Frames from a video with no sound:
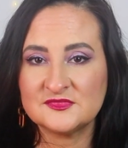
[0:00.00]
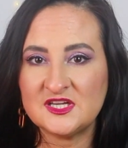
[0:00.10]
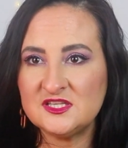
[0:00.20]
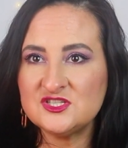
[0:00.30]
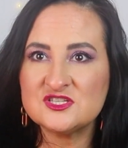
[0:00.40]

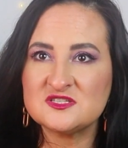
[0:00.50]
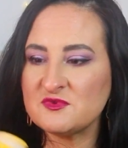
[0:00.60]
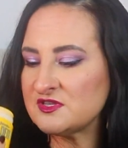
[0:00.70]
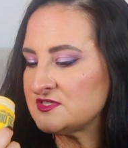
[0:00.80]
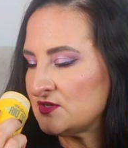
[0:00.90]
and it just
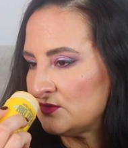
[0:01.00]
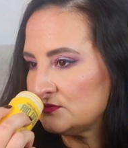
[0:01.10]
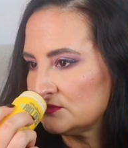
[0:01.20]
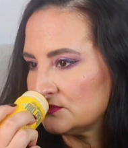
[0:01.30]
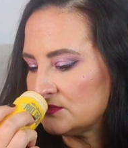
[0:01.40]
smells so
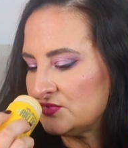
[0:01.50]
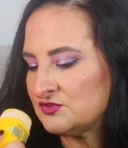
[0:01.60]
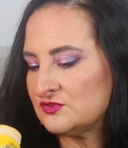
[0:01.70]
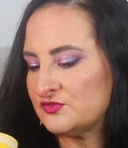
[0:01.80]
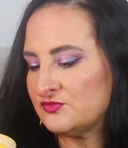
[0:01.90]

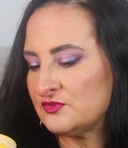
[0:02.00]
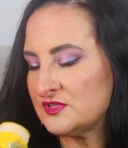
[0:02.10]
beautiful.